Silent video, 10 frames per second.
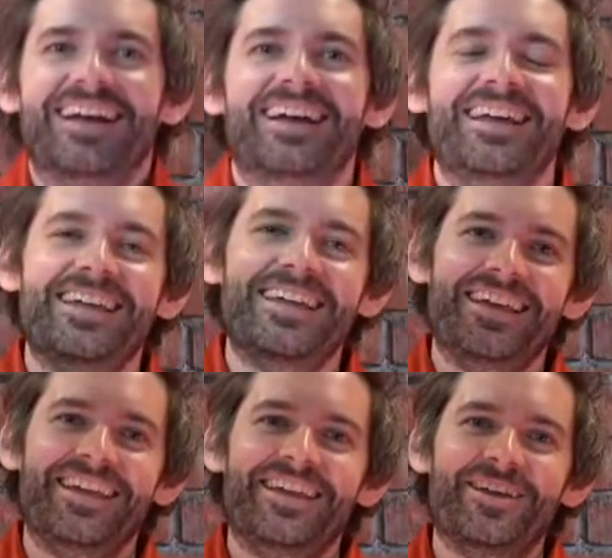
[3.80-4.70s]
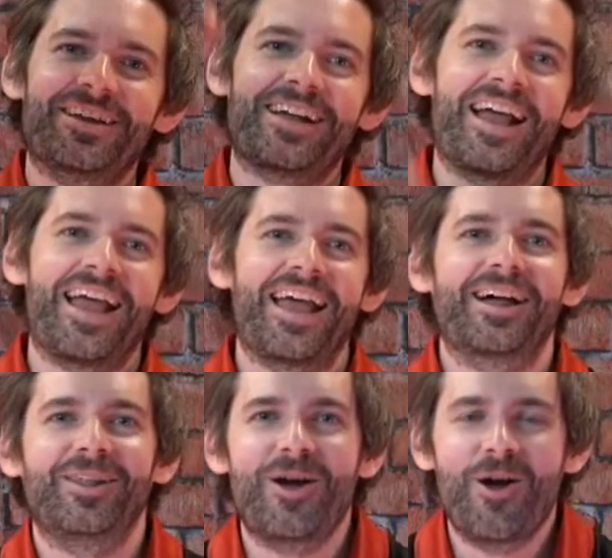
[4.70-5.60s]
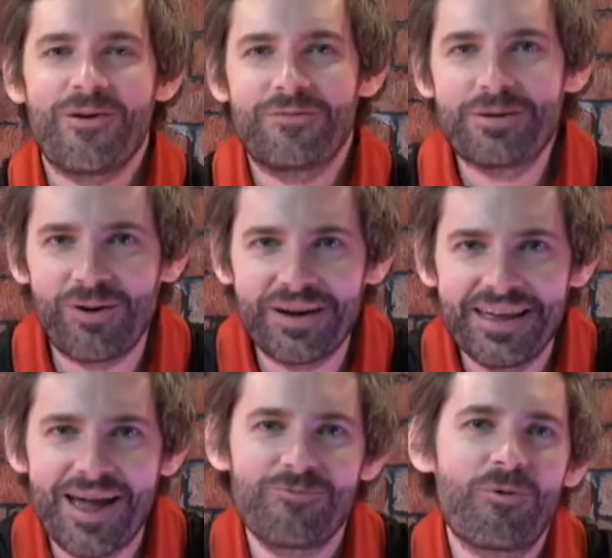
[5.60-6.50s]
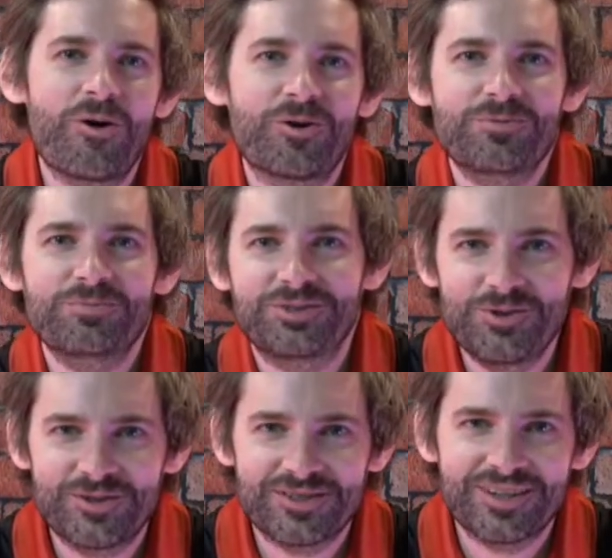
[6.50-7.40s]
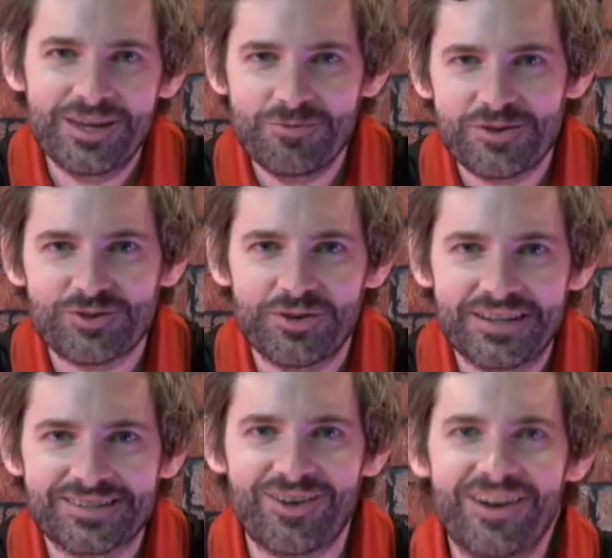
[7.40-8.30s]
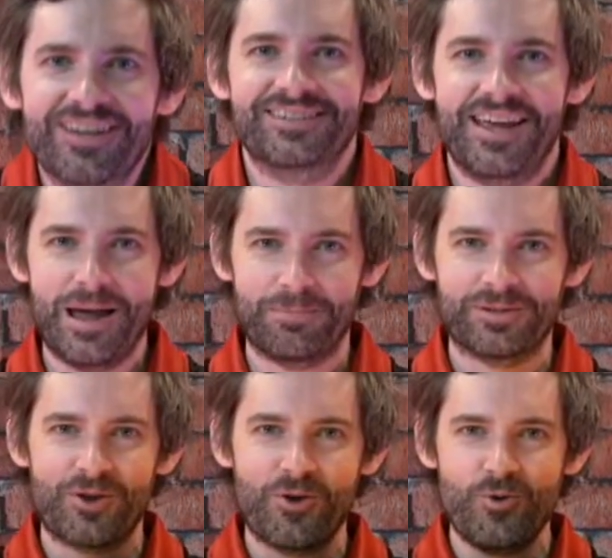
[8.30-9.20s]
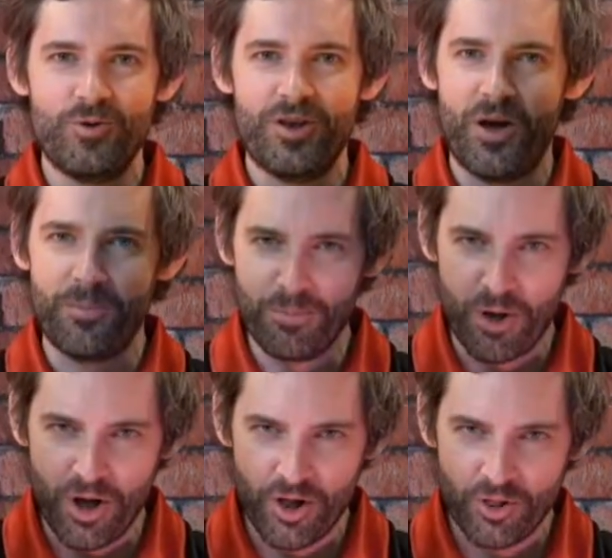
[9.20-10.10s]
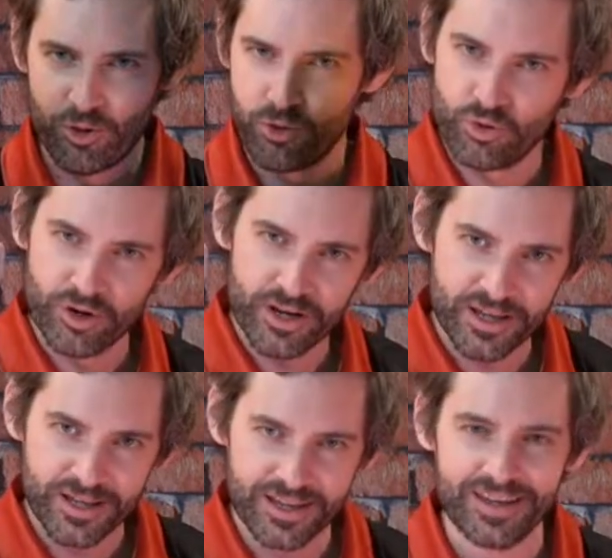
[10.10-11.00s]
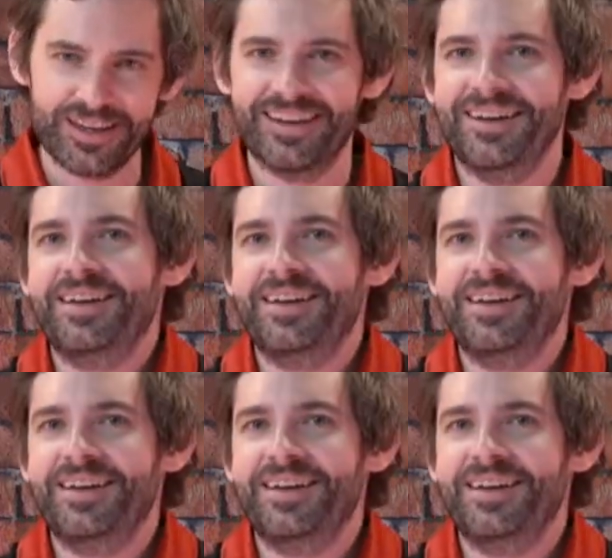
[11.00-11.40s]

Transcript: Hey, hello everybody, and welcome to Study with Street Science, episode number 3.